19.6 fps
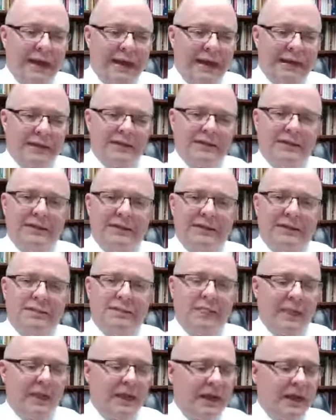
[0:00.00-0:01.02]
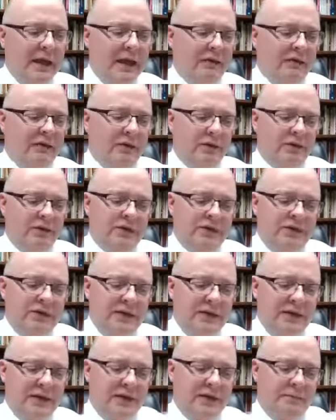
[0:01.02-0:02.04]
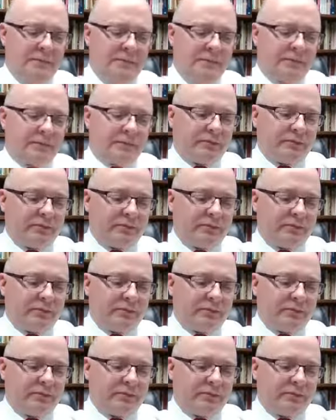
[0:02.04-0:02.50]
8 and verse 10,